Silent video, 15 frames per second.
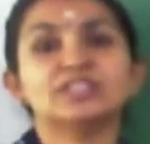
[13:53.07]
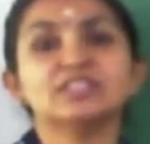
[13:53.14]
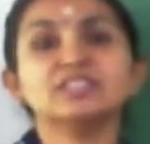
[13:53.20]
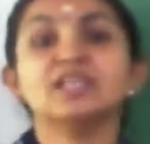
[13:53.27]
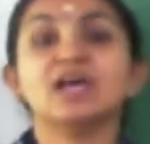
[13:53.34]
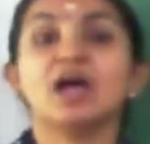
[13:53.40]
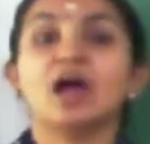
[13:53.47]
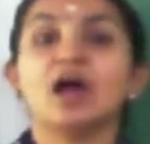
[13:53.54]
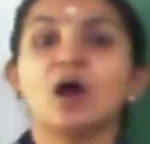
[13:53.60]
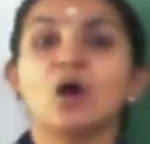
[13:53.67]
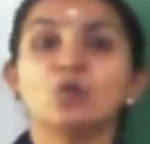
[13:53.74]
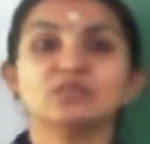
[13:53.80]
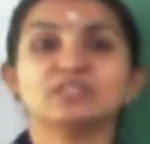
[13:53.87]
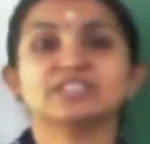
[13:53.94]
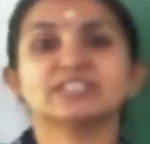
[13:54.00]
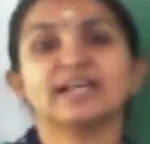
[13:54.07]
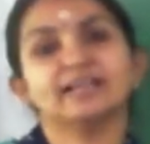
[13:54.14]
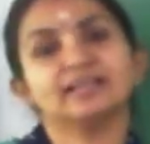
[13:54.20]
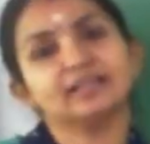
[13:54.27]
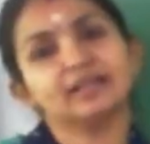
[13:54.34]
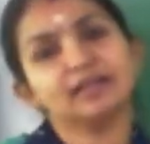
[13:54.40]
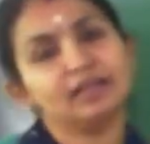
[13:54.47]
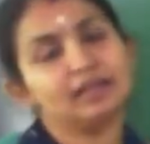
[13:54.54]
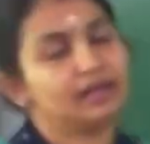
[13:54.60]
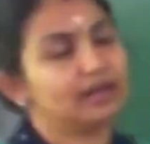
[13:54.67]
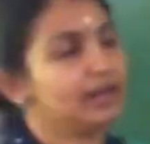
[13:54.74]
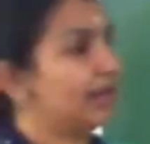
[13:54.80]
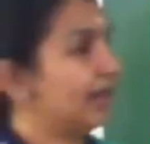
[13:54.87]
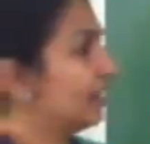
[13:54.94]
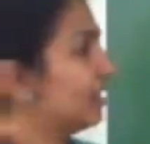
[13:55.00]
is outside the
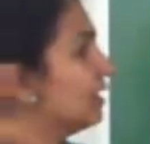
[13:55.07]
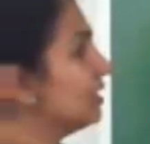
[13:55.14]
line.